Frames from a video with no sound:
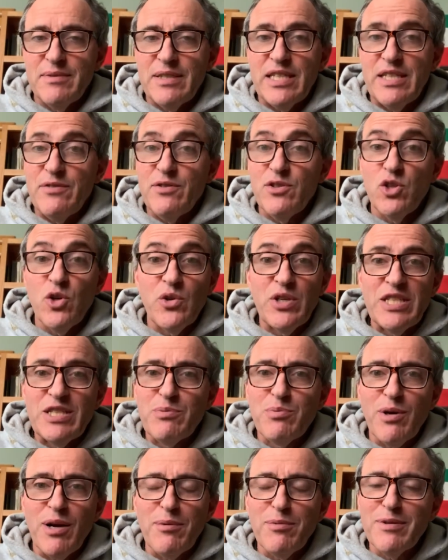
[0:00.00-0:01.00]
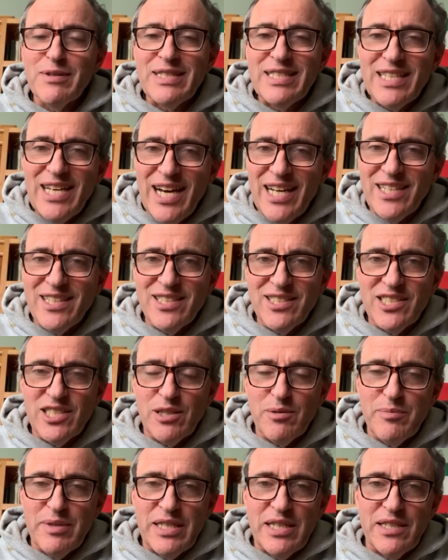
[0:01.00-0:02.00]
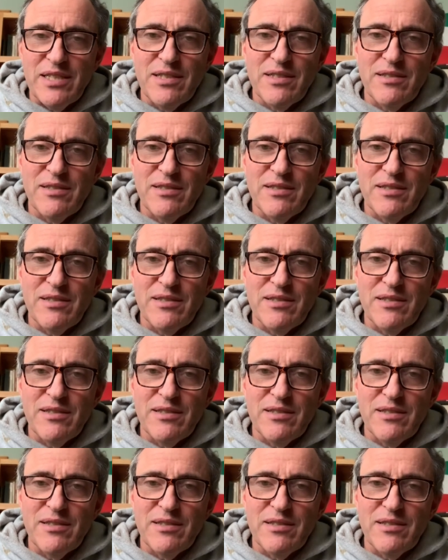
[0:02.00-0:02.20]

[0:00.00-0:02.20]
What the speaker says: even though he's probably not a little man.